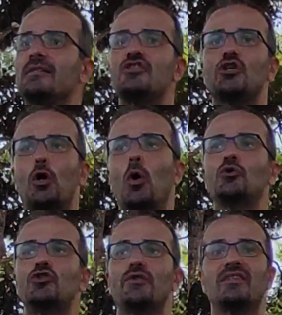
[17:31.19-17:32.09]
to go
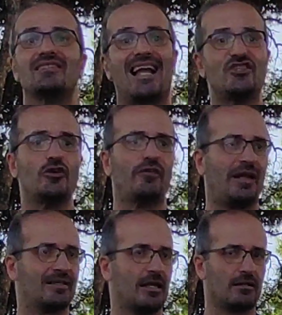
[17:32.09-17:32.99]
to the statue of
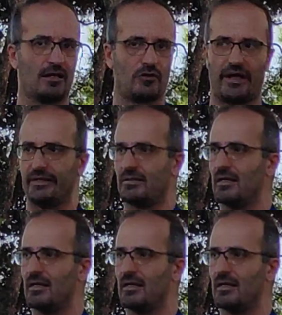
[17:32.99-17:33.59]
Alexander the Great.